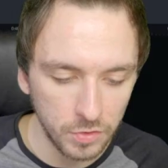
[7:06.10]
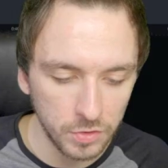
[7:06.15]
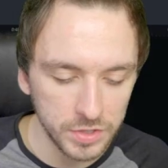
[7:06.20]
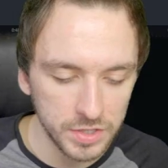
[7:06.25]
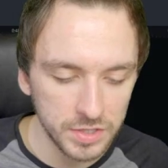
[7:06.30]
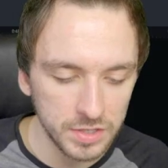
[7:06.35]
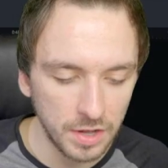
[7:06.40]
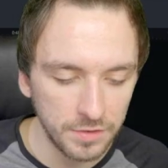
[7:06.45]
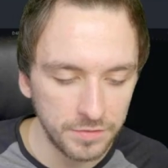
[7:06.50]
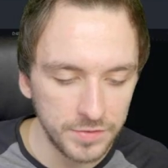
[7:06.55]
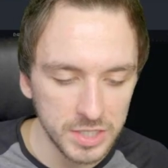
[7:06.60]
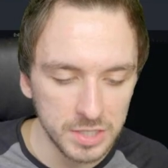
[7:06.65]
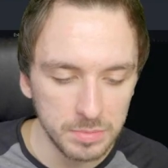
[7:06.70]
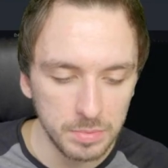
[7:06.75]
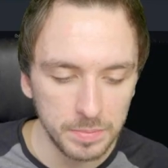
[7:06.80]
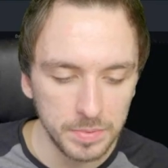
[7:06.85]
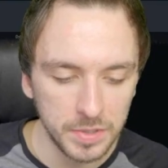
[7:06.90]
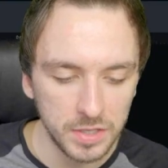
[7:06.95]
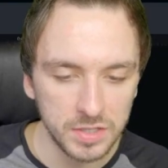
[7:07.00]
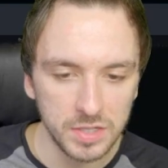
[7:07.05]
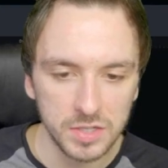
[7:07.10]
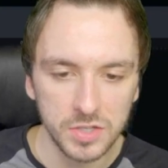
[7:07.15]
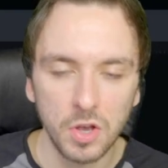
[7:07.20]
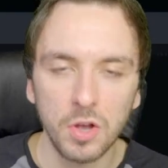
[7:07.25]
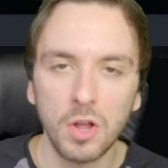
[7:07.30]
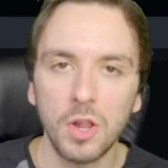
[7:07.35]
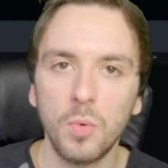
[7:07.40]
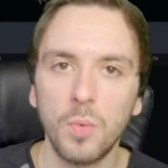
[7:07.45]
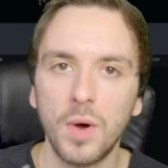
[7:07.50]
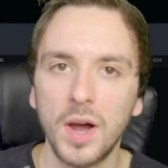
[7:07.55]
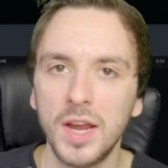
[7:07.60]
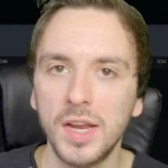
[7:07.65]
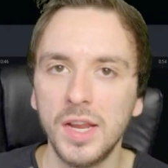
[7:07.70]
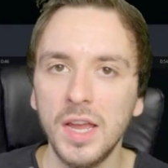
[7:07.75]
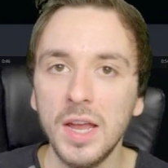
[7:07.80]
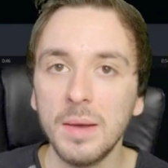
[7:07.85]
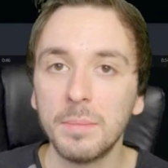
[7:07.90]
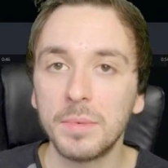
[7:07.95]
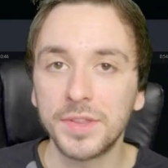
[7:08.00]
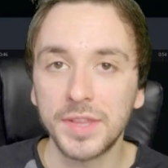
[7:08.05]
course, it's not visible because it's all white,
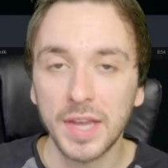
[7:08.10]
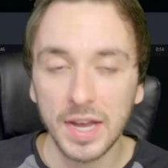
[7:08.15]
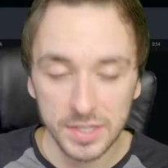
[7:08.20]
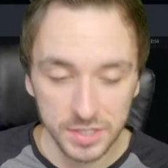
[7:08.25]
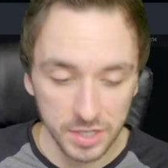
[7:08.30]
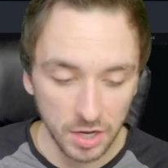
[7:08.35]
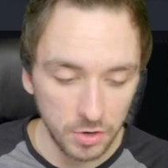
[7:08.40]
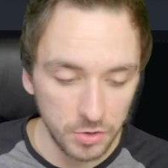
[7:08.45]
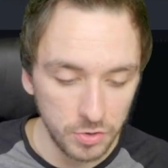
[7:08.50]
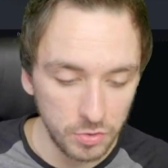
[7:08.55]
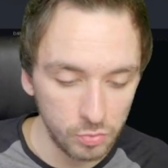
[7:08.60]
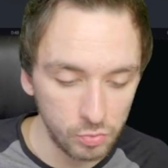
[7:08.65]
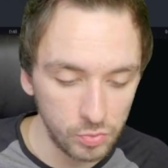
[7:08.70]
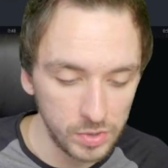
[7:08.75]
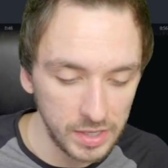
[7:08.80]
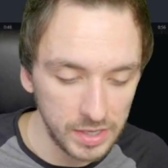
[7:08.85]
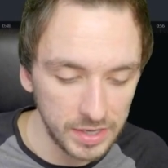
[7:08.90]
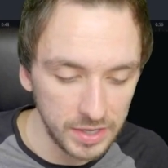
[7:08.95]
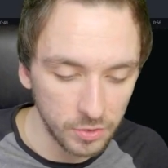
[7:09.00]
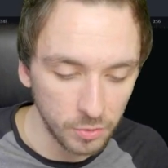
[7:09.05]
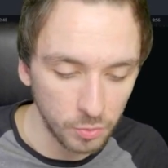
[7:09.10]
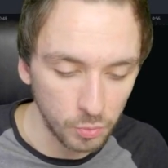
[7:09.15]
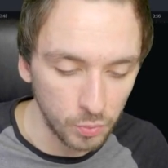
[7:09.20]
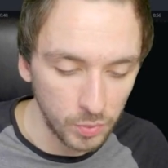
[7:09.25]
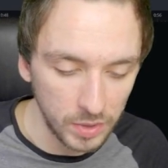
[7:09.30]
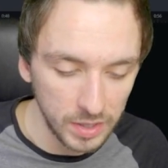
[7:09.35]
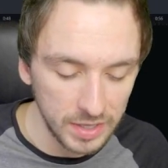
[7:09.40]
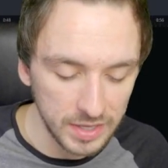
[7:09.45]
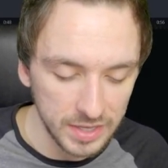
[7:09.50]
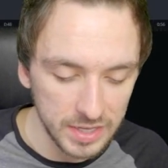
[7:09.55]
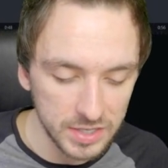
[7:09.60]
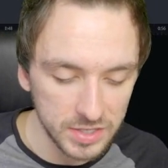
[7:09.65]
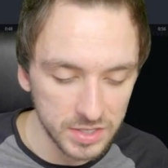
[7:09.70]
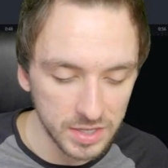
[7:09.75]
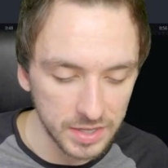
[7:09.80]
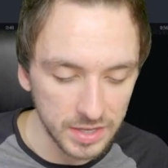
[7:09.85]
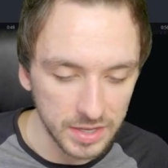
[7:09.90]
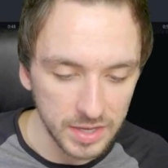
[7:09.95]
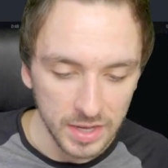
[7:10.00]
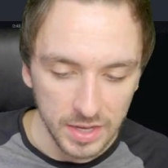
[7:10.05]
but that's how you really
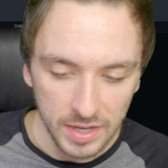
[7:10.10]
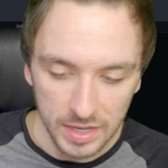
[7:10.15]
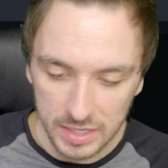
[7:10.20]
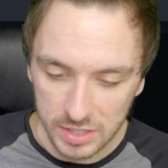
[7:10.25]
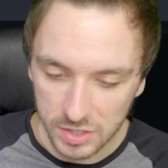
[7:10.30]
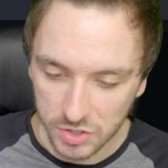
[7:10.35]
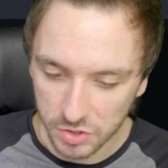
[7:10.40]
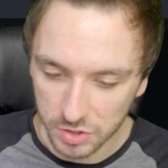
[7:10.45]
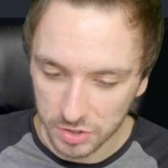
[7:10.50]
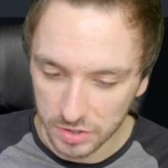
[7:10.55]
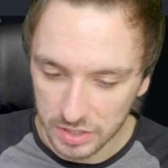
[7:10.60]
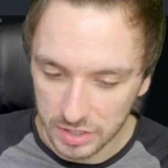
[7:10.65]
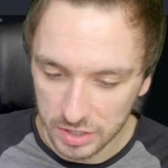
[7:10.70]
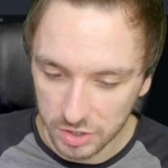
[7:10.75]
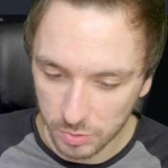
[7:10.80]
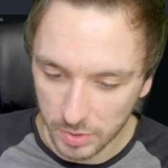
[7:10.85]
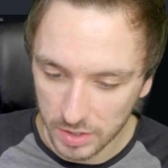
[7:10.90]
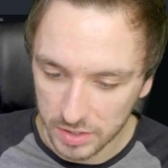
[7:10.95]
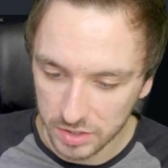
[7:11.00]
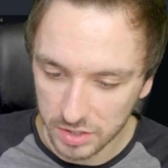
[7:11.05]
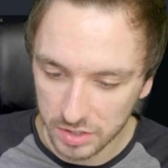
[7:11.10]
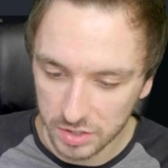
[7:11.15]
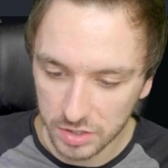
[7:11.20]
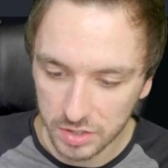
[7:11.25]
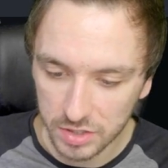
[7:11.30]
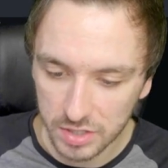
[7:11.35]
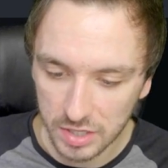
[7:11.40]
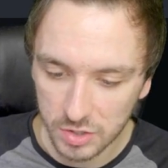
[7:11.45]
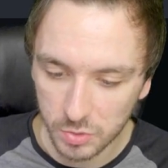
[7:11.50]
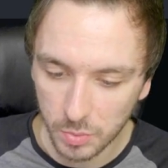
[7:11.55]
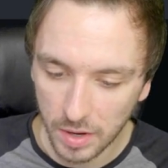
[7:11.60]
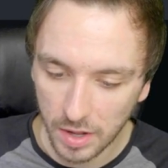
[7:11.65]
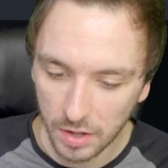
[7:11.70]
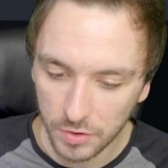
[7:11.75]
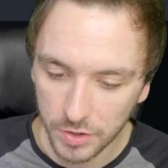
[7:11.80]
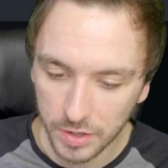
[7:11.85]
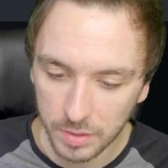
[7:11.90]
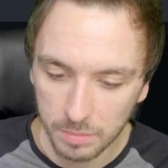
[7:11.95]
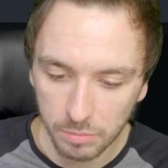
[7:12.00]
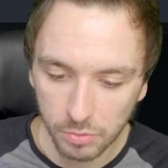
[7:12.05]
easily insert these transitions as well.
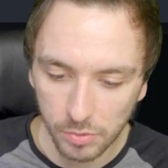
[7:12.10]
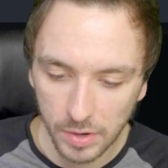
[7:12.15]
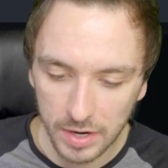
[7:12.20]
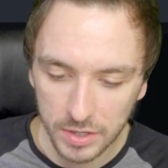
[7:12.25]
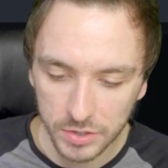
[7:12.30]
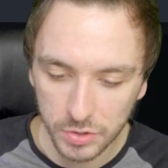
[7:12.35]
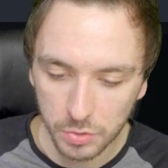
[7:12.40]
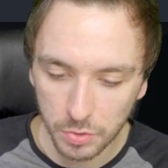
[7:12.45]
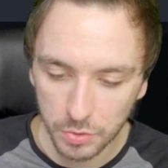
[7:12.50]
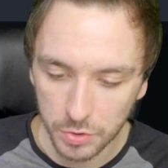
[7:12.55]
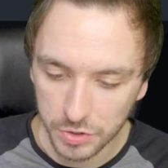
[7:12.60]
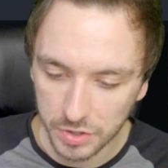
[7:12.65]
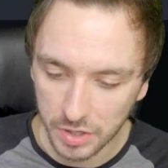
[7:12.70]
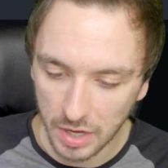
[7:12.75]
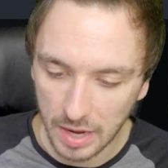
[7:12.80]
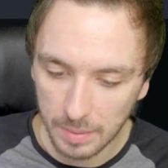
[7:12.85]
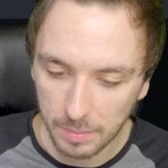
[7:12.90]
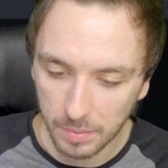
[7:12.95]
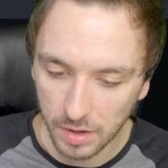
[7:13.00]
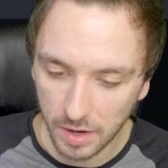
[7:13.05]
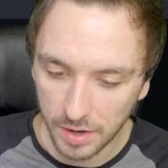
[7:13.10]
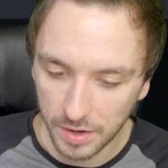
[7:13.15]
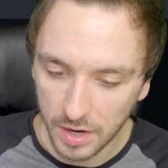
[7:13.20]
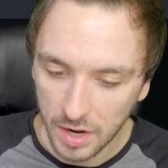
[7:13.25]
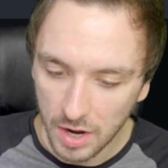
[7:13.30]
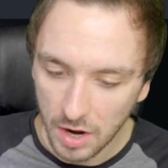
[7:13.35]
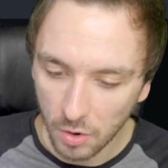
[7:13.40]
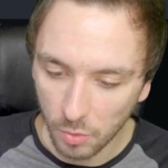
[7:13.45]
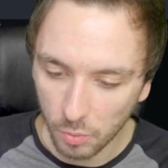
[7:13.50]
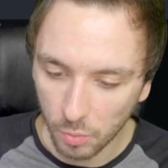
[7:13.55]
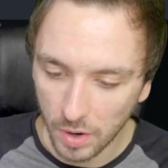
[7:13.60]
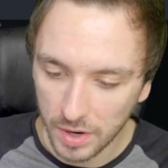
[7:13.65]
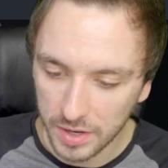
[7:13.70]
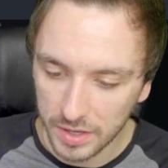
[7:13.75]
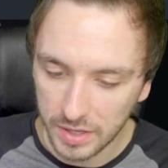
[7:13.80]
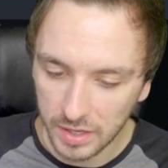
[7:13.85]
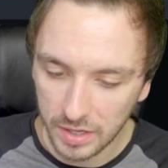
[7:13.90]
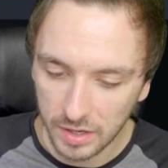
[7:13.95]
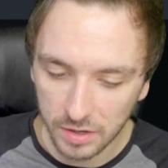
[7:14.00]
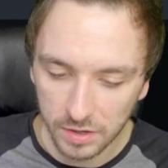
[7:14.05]
You can browse through your timeline right
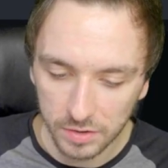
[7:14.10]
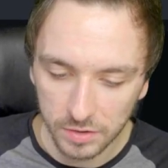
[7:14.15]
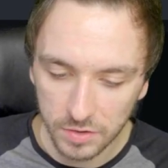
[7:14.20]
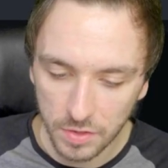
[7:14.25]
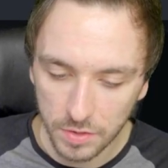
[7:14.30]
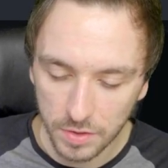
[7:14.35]
here.